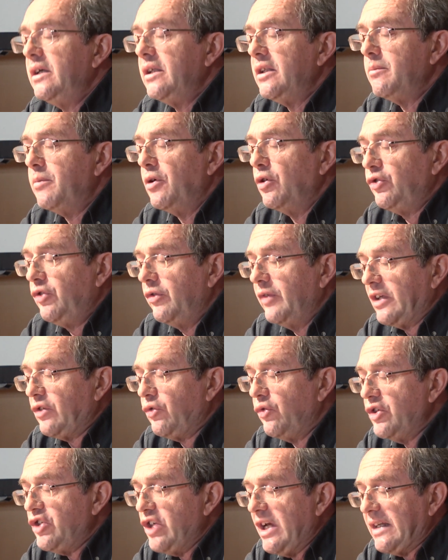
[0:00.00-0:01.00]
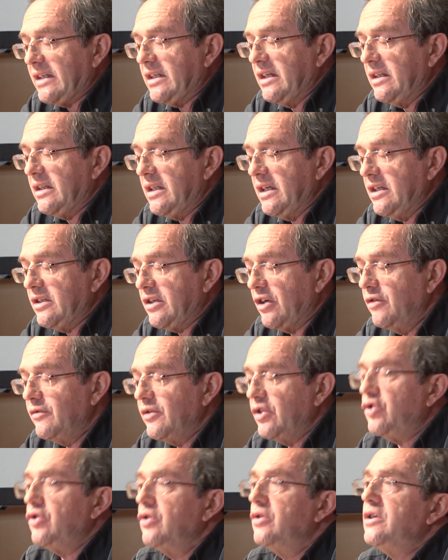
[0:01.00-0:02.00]
The Bolsheviks rejected these
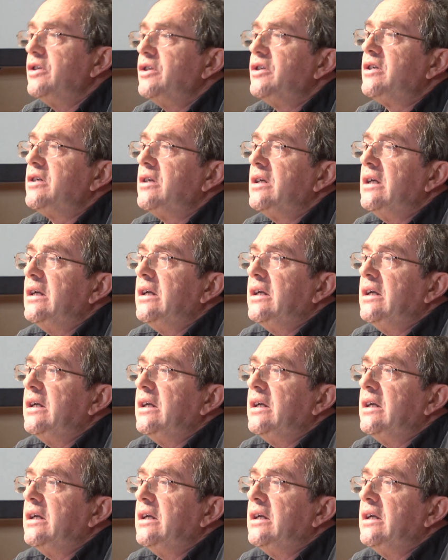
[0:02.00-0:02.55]
overtures